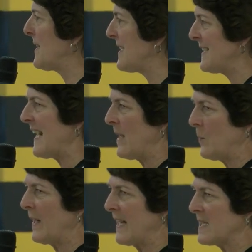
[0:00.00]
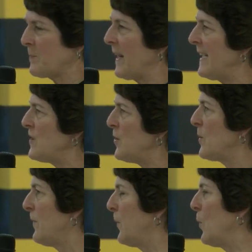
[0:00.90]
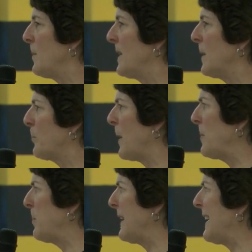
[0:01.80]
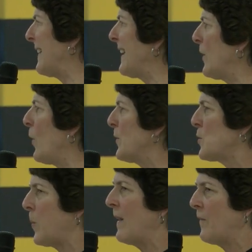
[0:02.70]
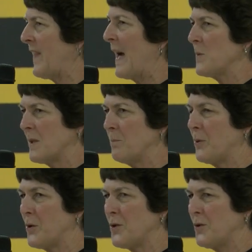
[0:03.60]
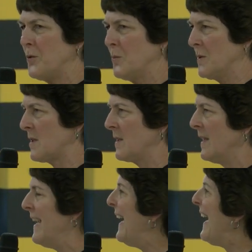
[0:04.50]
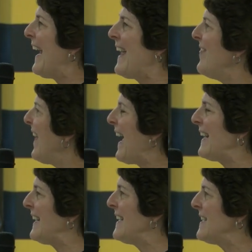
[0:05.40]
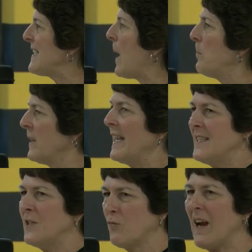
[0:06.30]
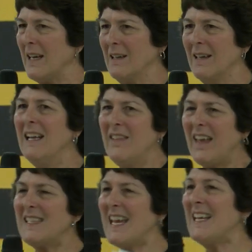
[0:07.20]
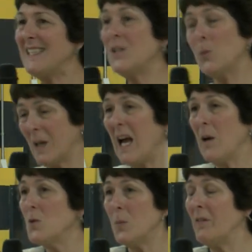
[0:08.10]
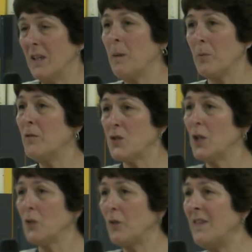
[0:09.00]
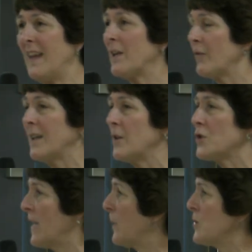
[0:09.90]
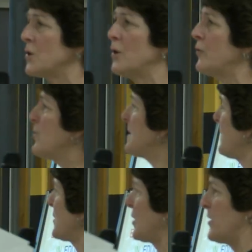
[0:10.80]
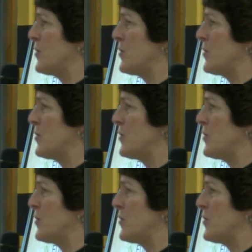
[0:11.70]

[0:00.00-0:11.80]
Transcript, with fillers: the state, when I explain to you the formula, probably a little over 12,000 per student. And that is a blended rate. That takes into account, we have a number of children that are English language learners, special